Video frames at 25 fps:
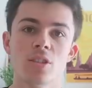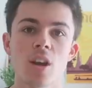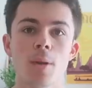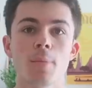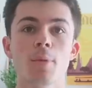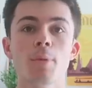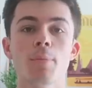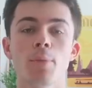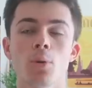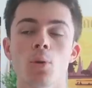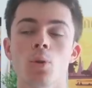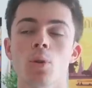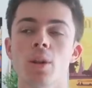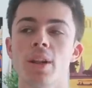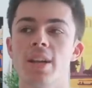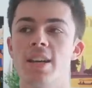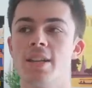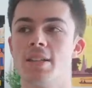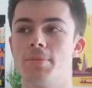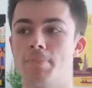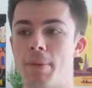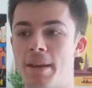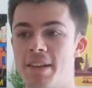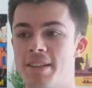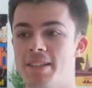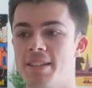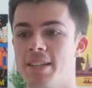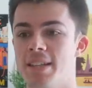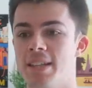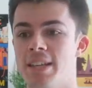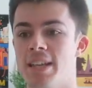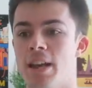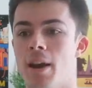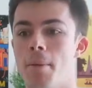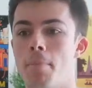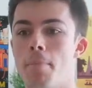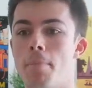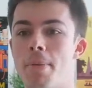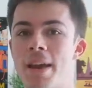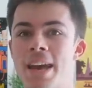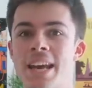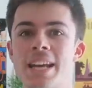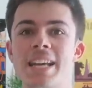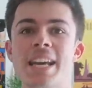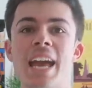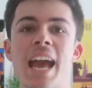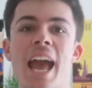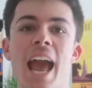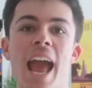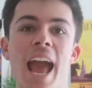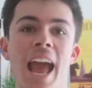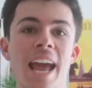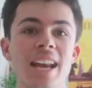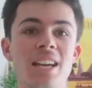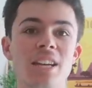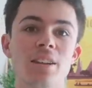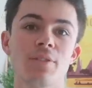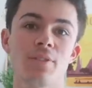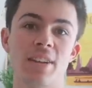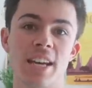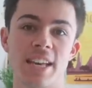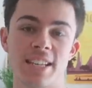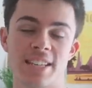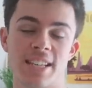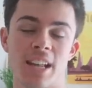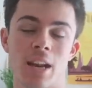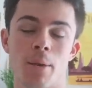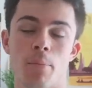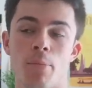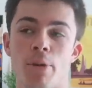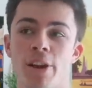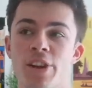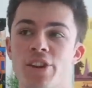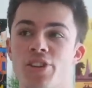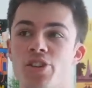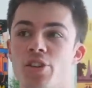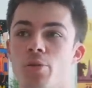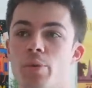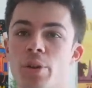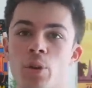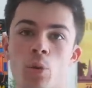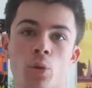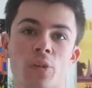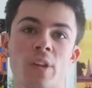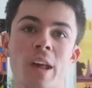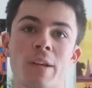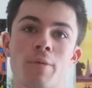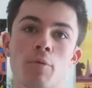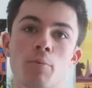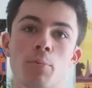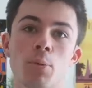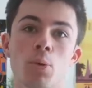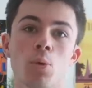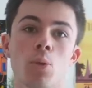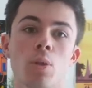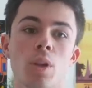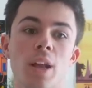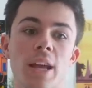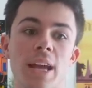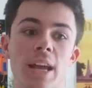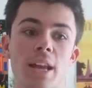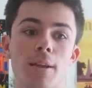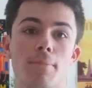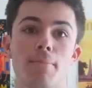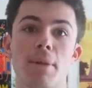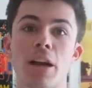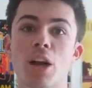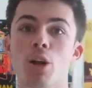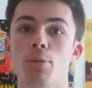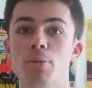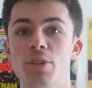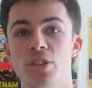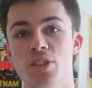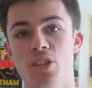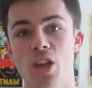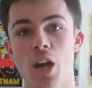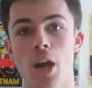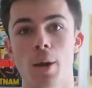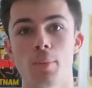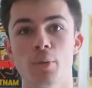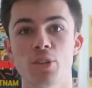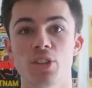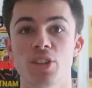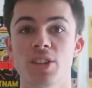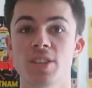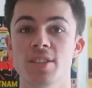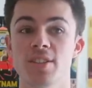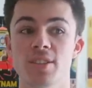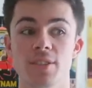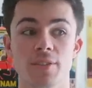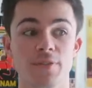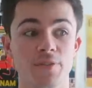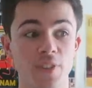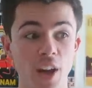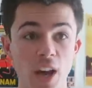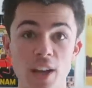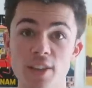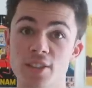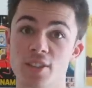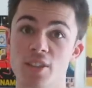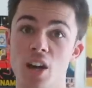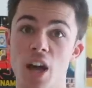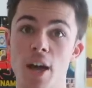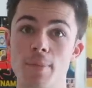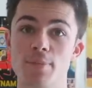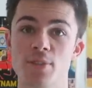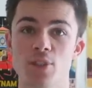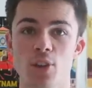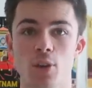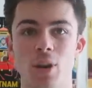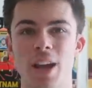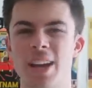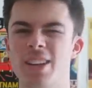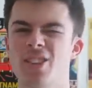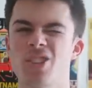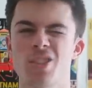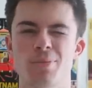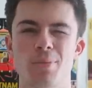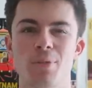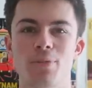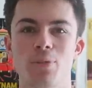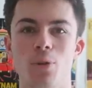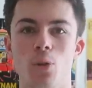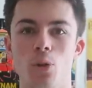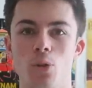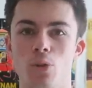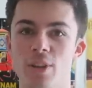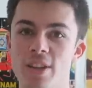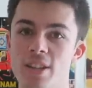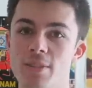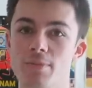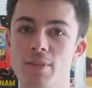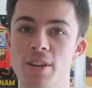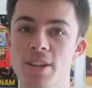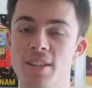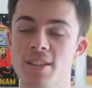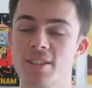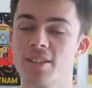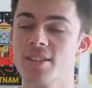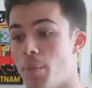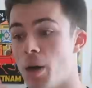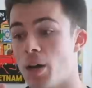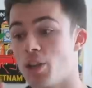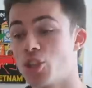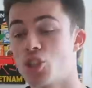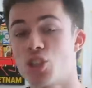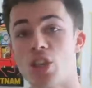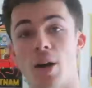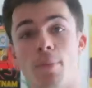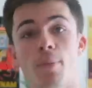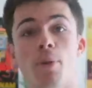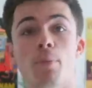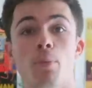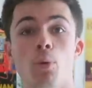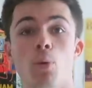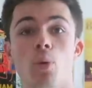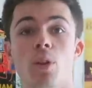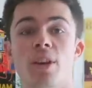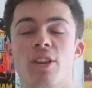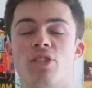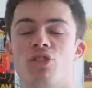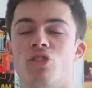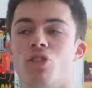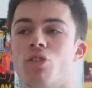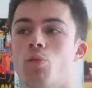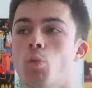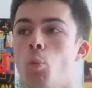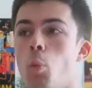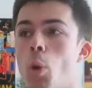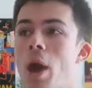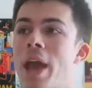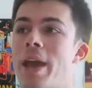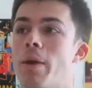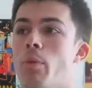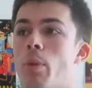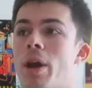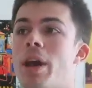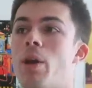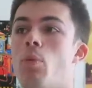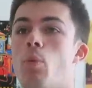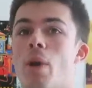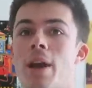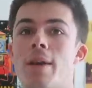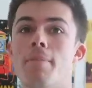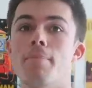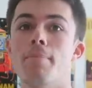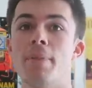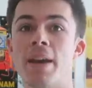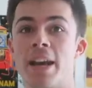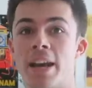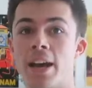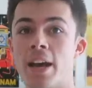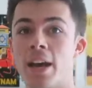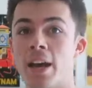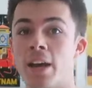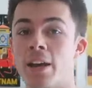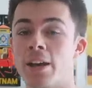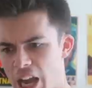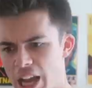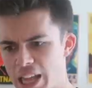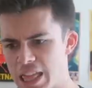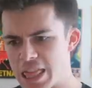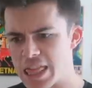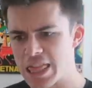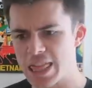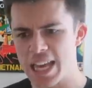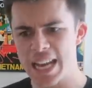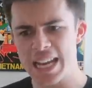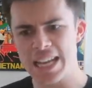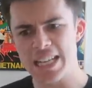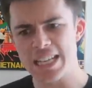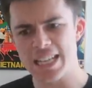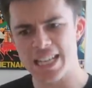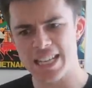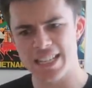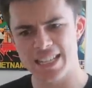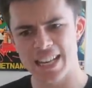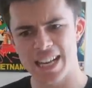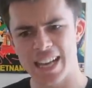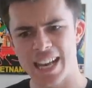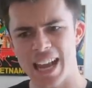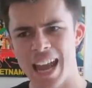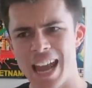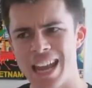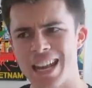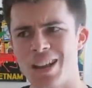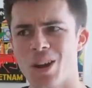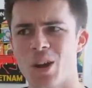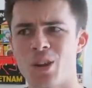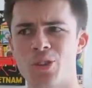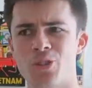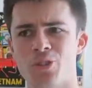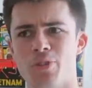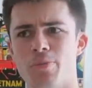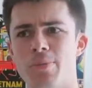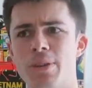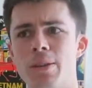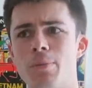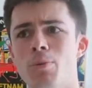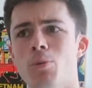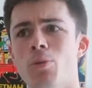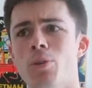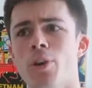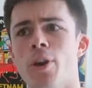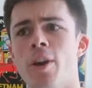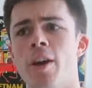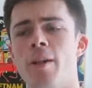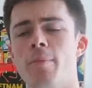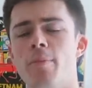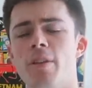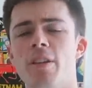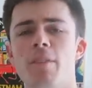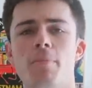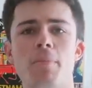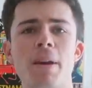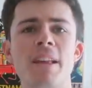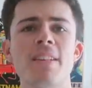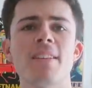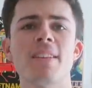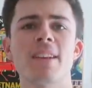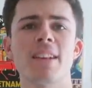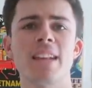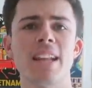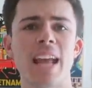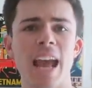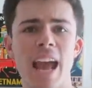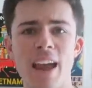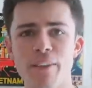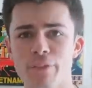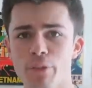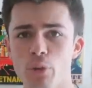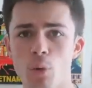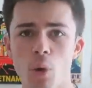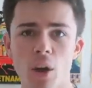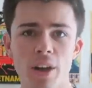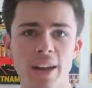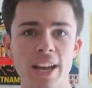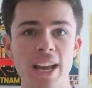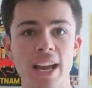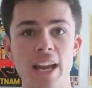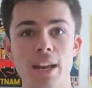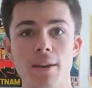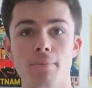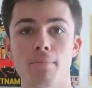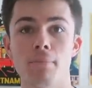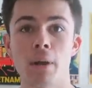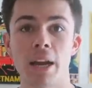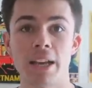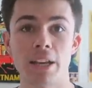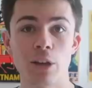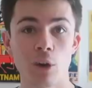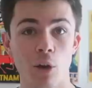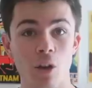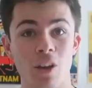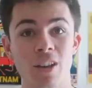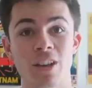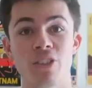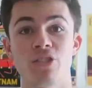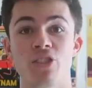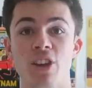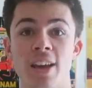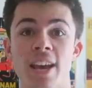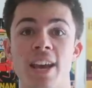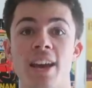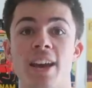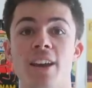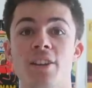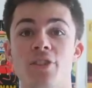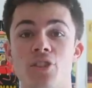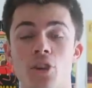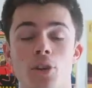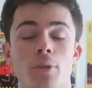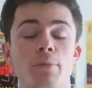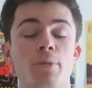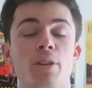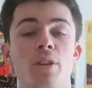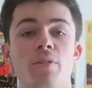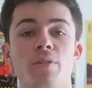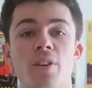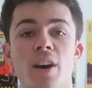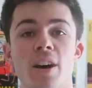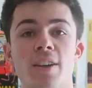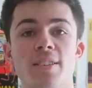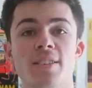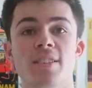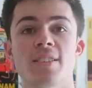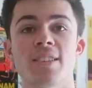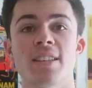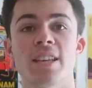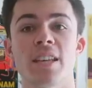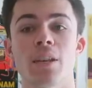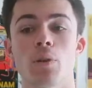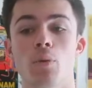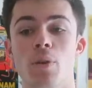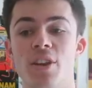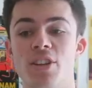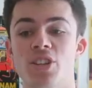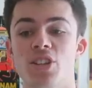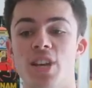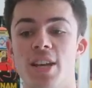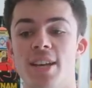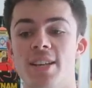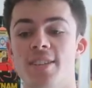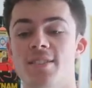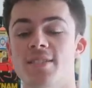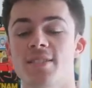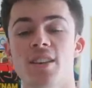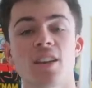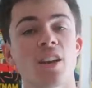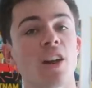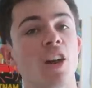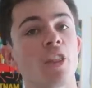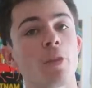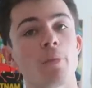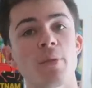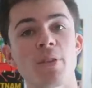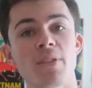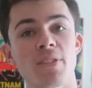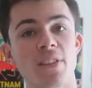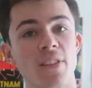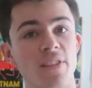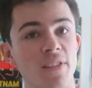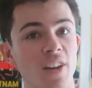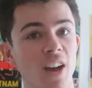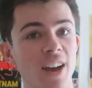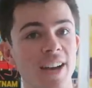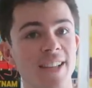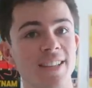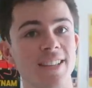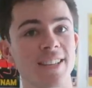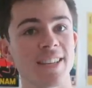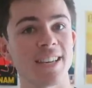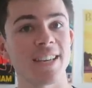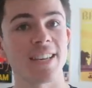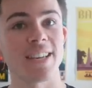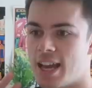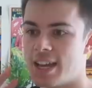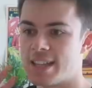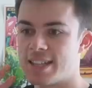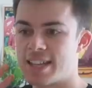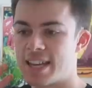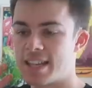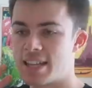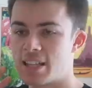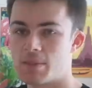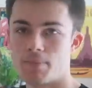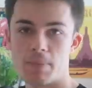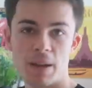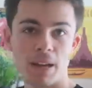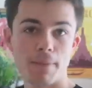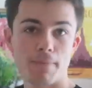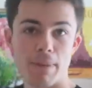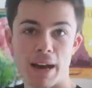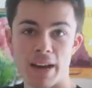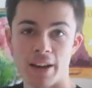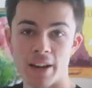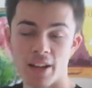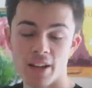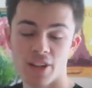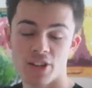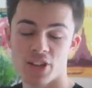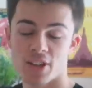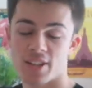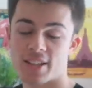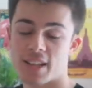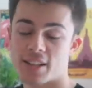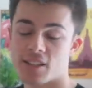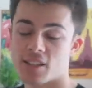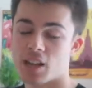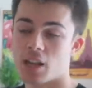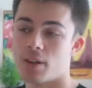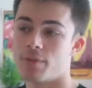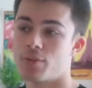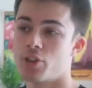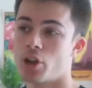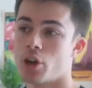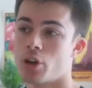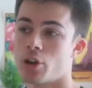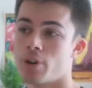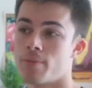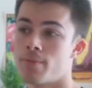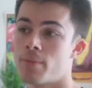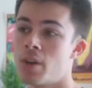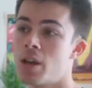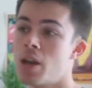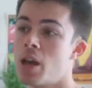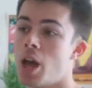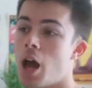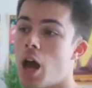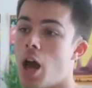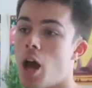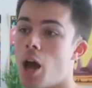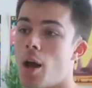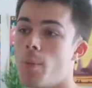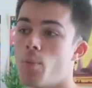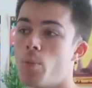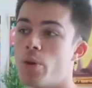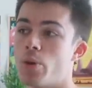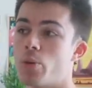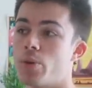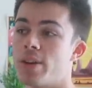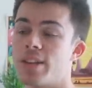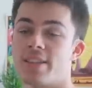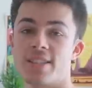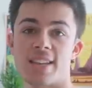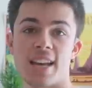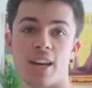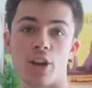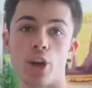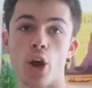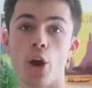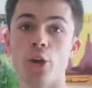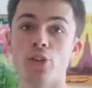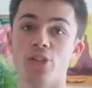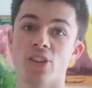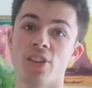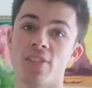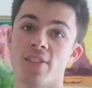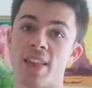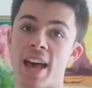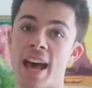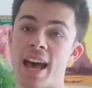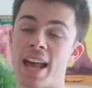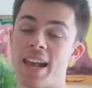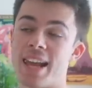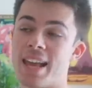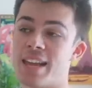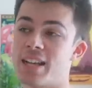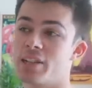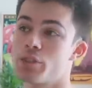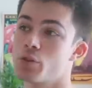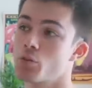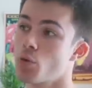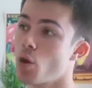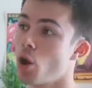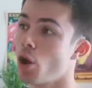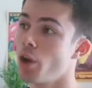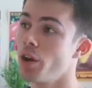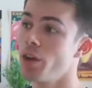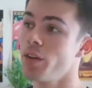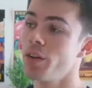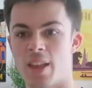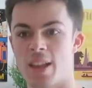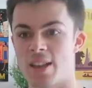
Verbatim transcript: Summer Ball is basically a big end of year celebration. We also have a ball in Michaelmas term, which is the first term, so like just before Christmas. But Summer Ball is just way, way, way bigger. I think there's like 800 people going, but it's basically everyone in my college here at Durham University, which is St Cuthbert's Society. It's at this big manor just outside of Durham. Um, we will need to get coaches there later on.